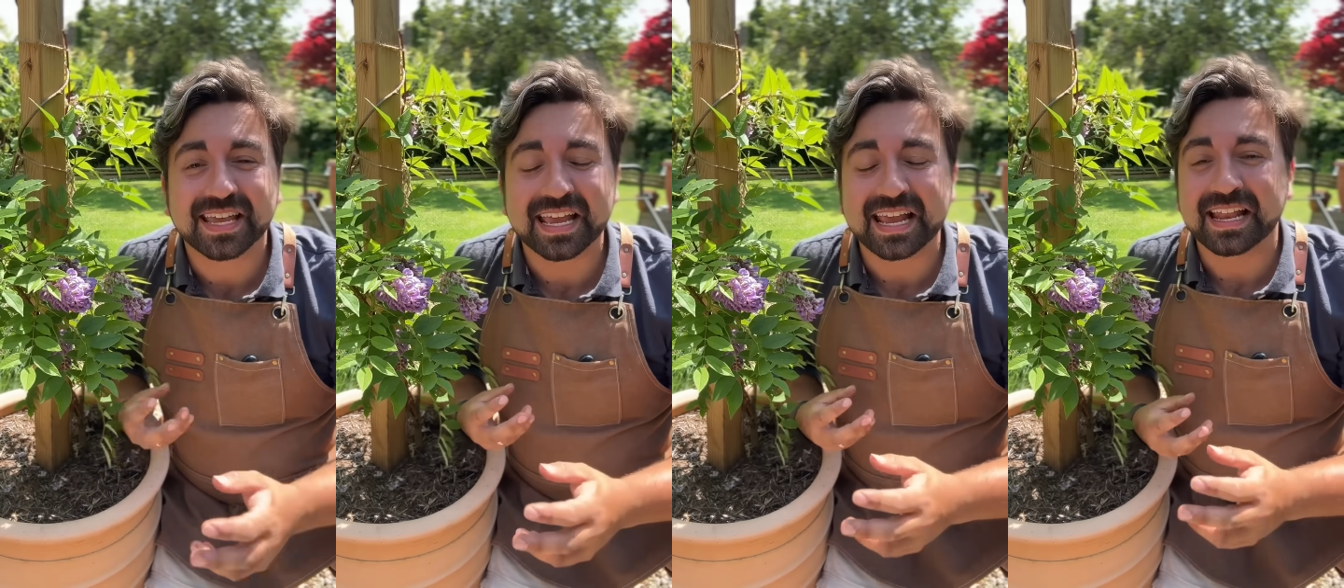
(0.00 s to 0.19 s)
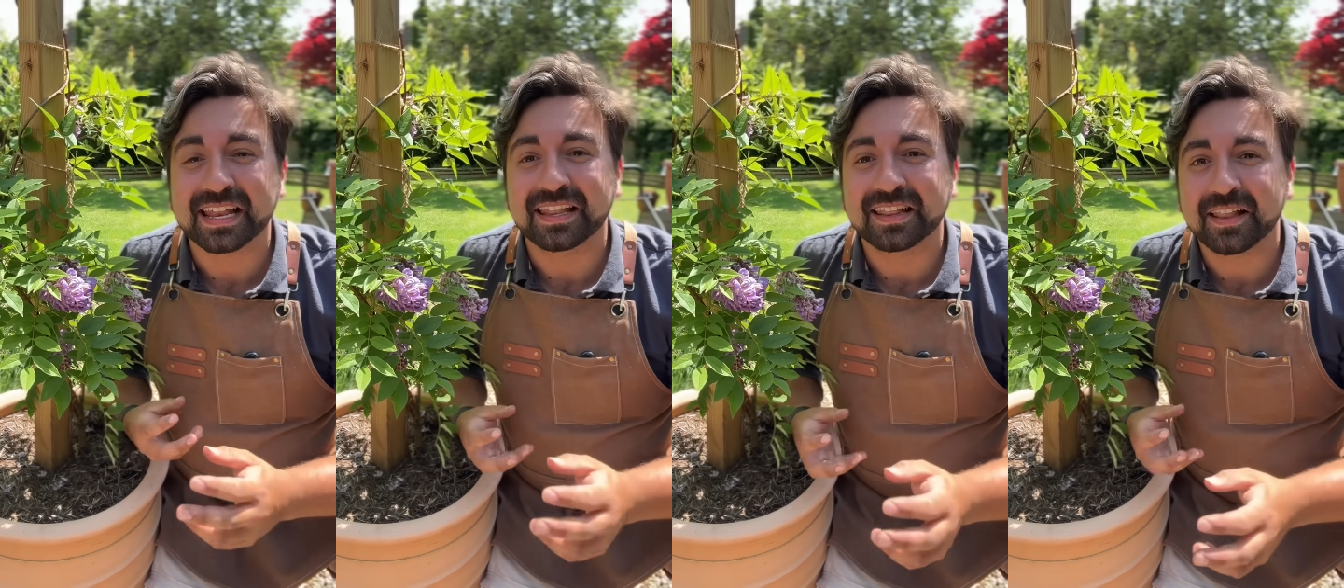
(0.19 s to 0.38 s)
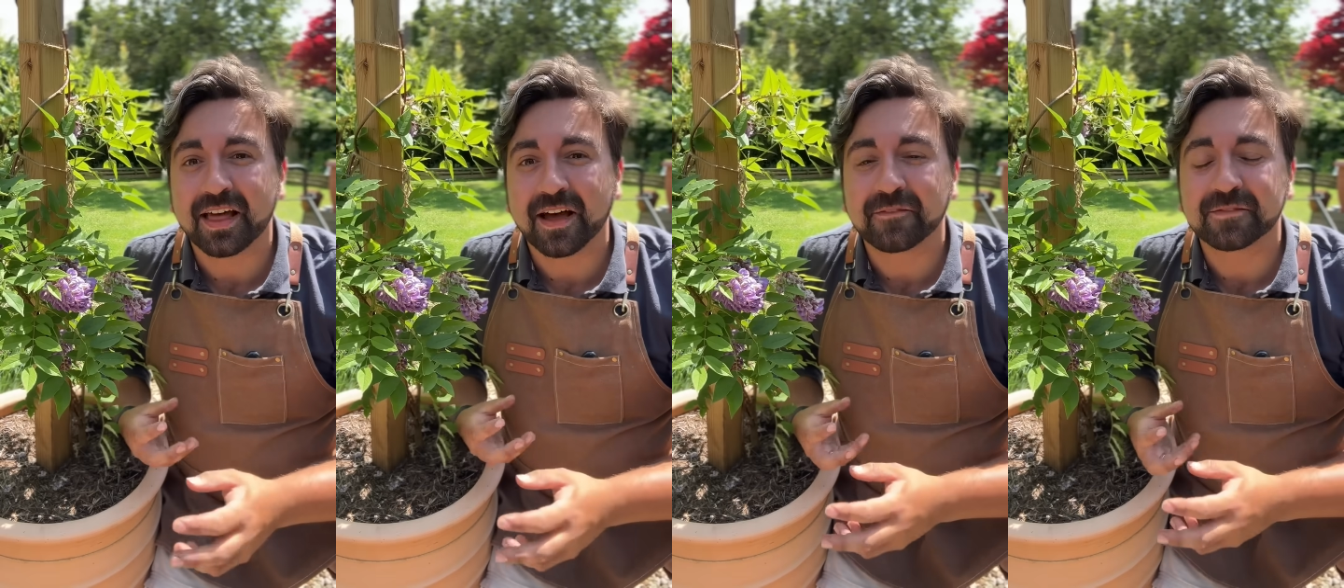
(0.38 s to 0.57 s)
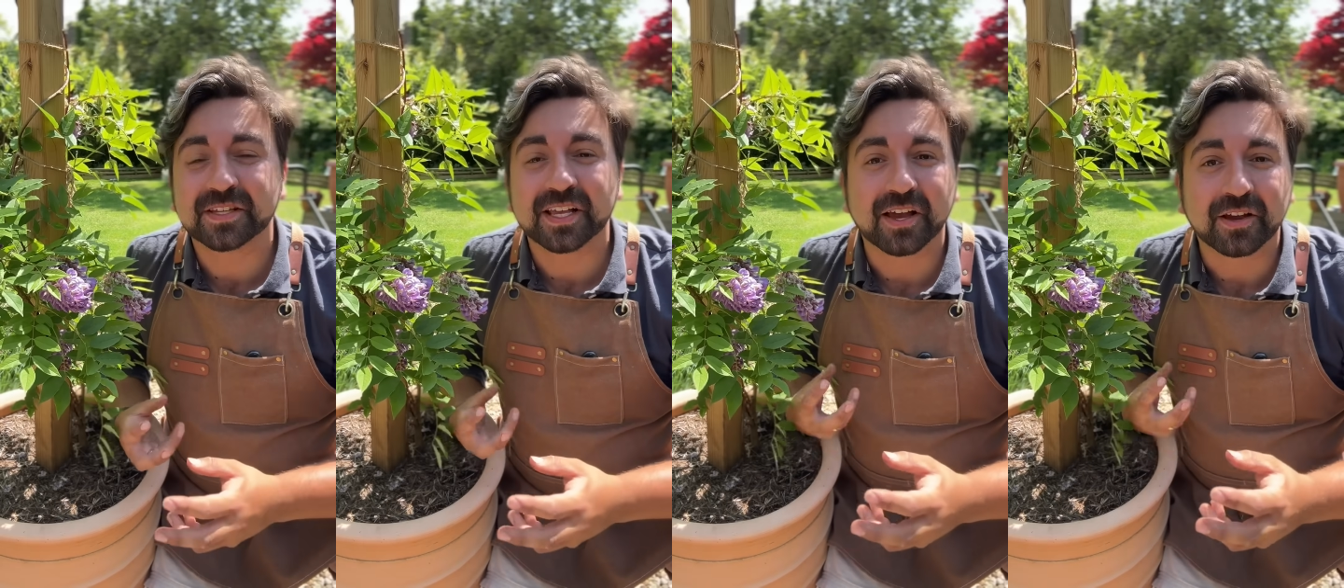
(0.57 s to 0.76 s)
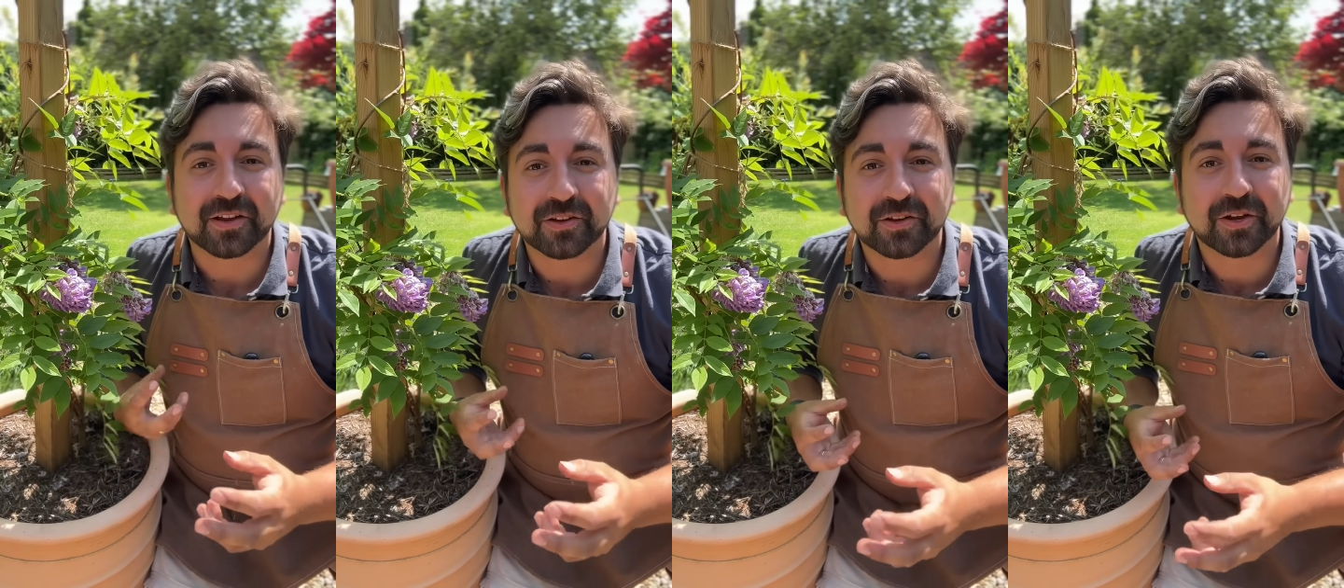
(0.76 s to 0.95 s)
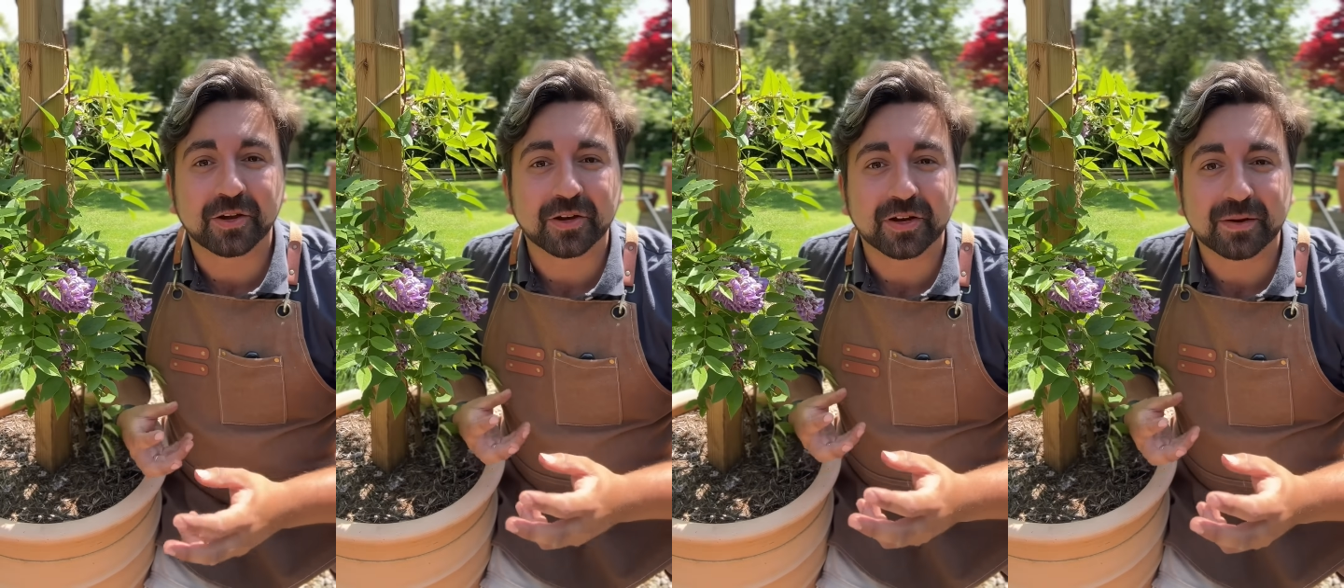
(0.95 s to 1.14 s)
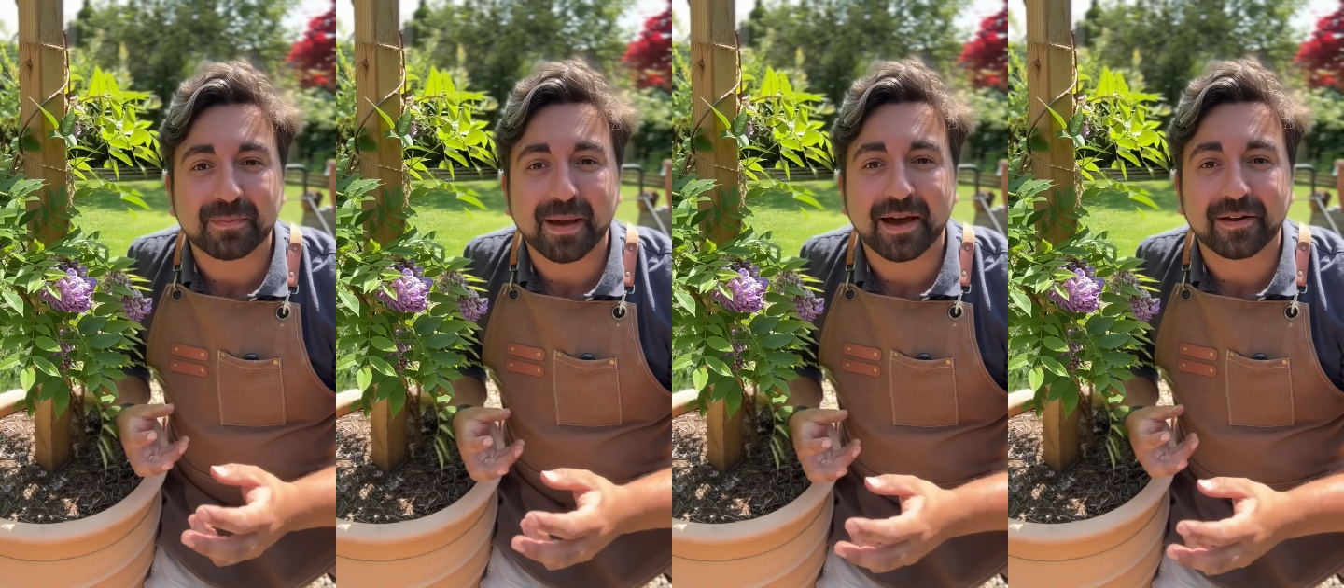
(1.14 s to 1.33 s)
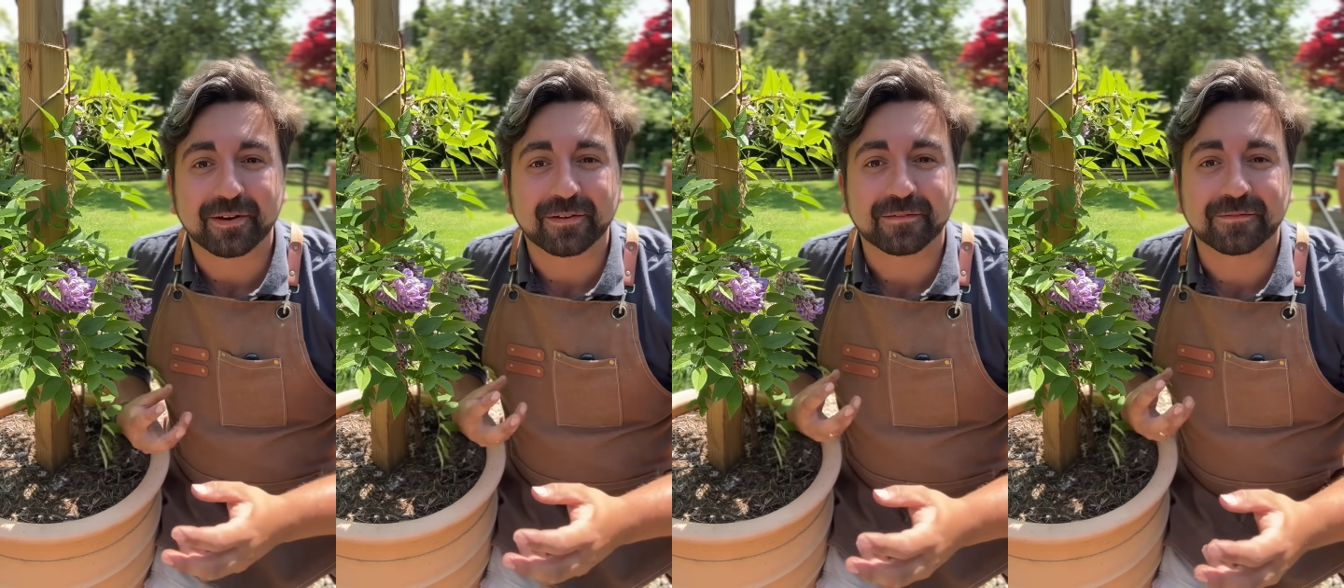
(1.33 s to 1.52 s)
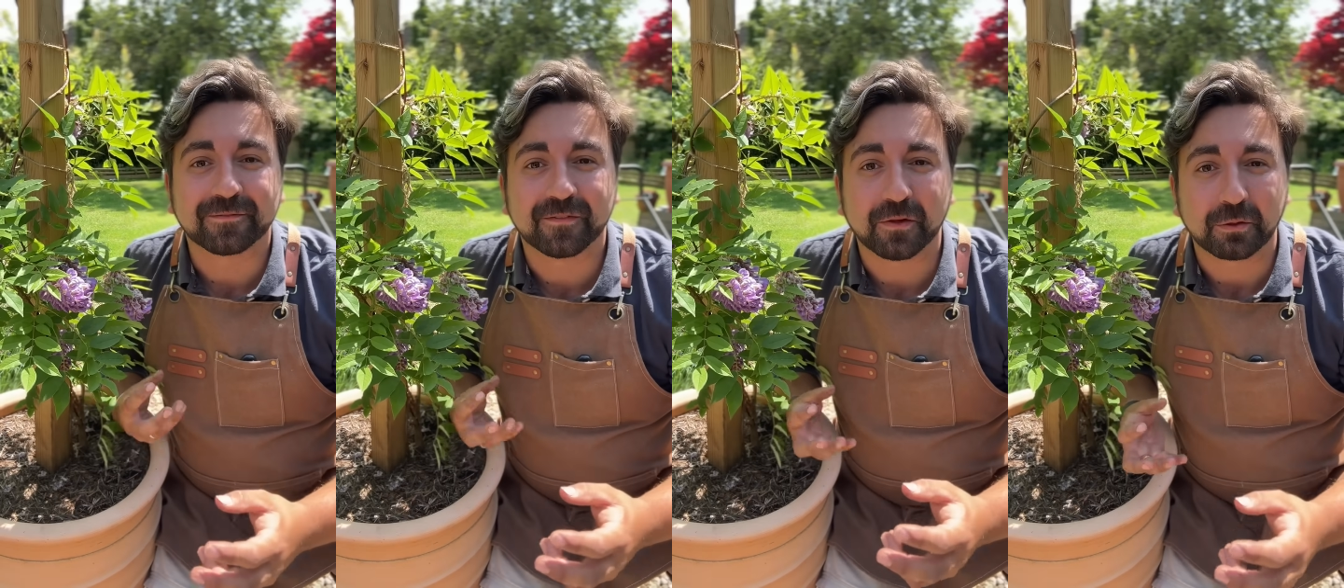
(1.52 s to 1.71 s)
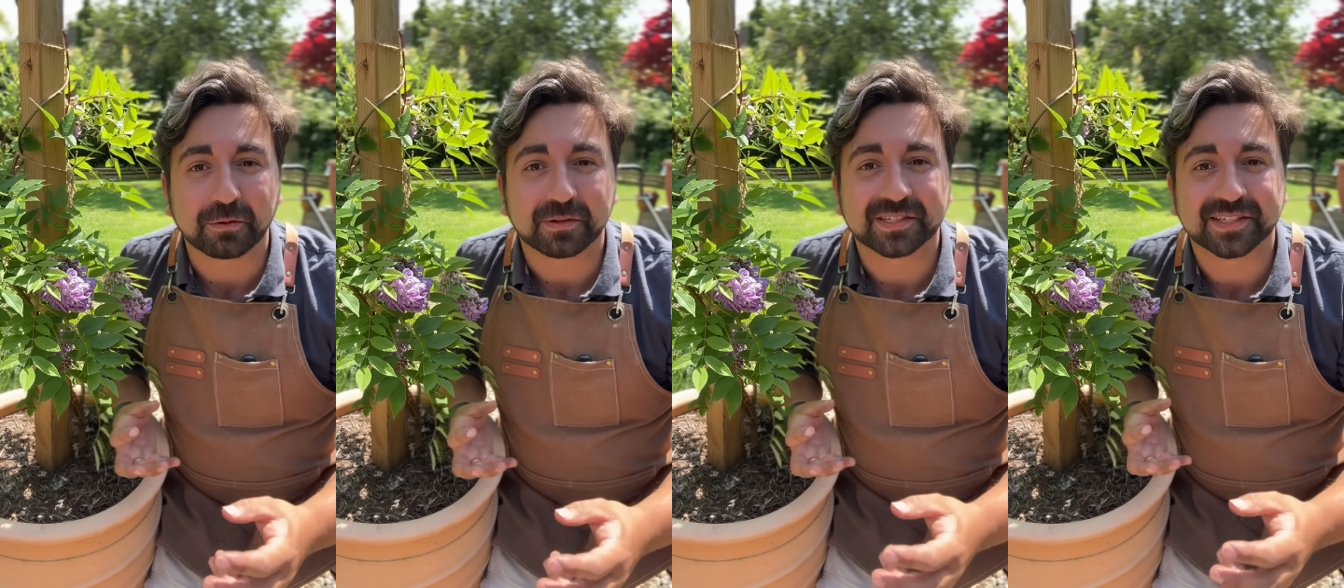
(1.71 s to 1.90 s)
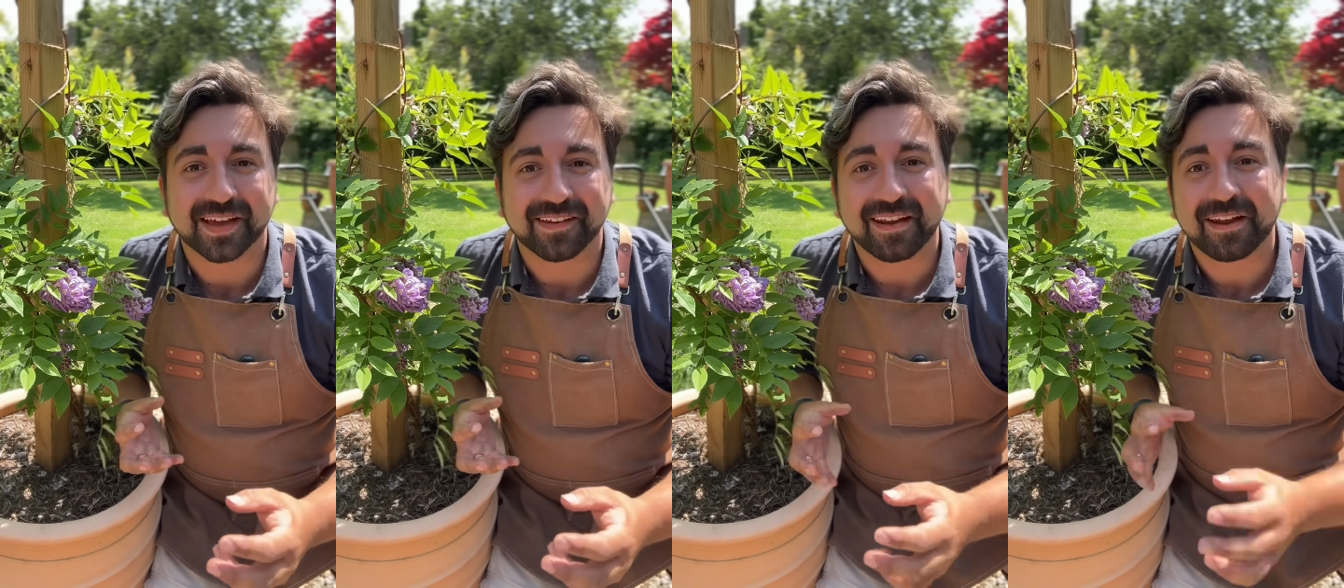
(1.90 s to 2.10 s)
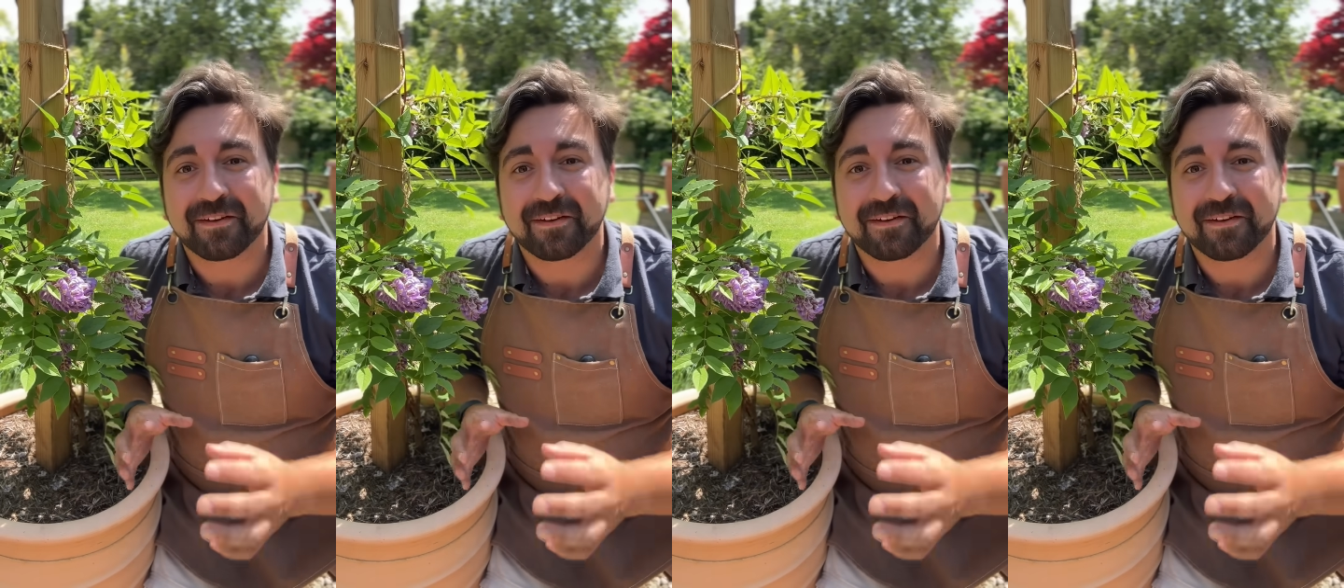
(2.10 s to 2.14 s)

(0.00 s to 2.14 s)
it loves a good amount of full sun.